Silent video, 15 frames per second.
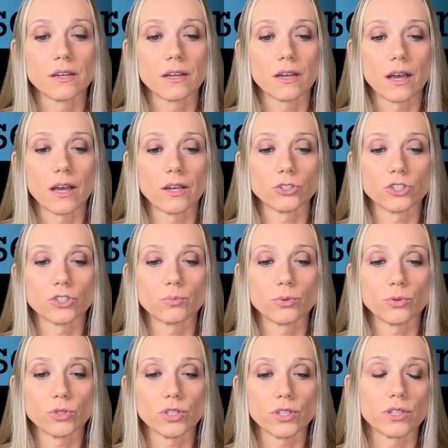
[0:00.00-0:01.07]
I just
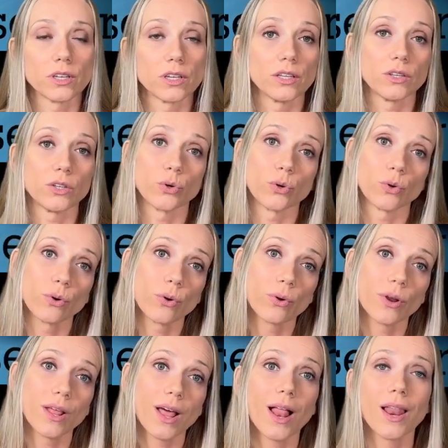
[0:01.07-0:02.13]
put it in the
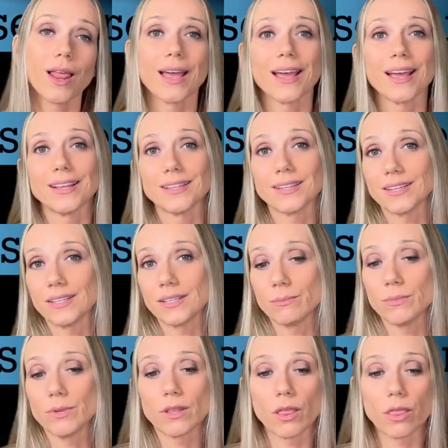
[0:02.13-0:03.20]
coronal and in the
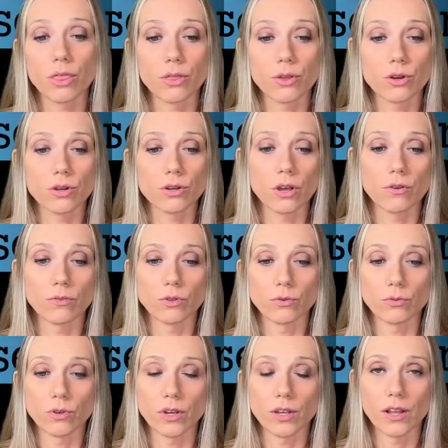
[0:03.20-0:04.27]
middle third of the
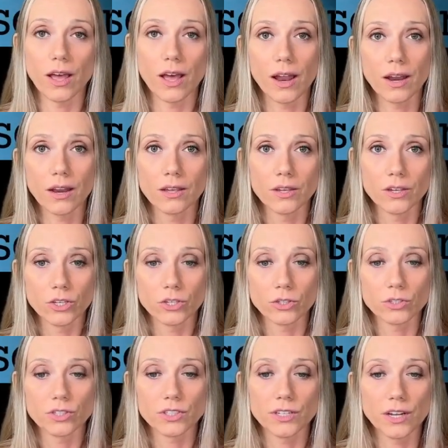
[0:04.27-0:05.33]
root canal. You
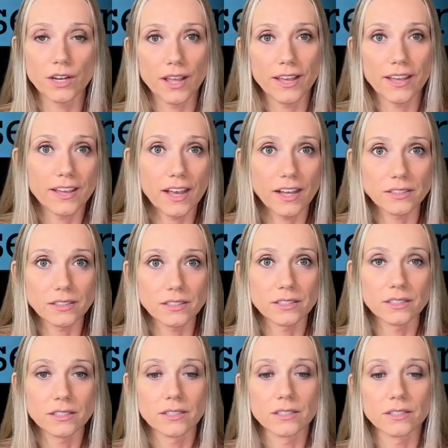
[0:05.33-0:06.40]
see that I cut
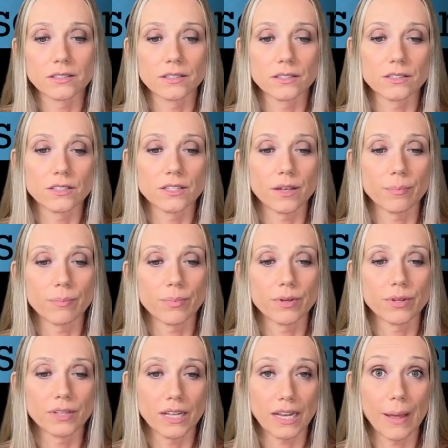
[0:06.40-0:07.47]
the tip
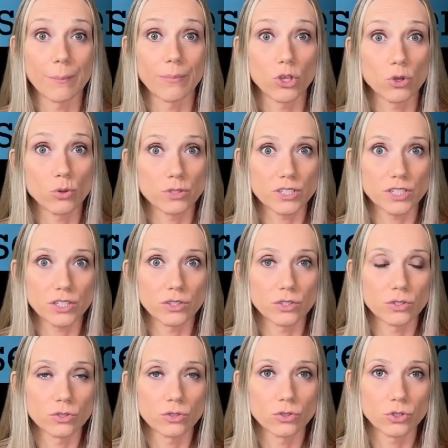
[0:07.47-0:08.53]
that I'm using
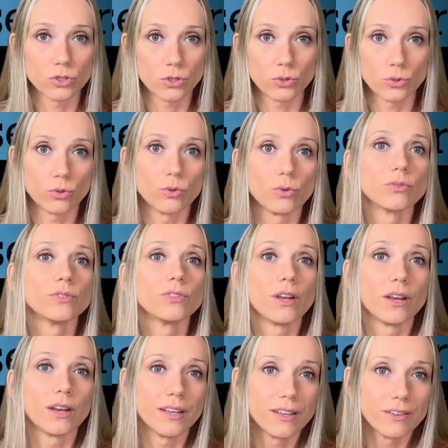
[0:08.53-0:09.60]
to
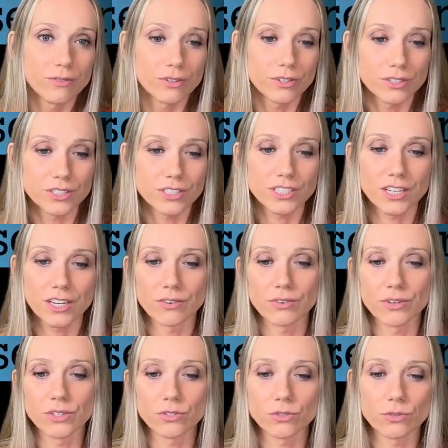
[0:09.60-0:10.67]
deliver the sealer
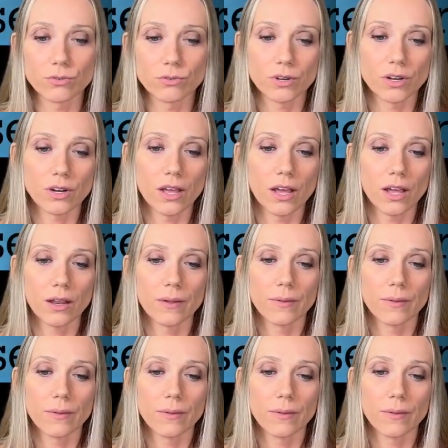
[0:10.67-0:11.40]
into the root canal,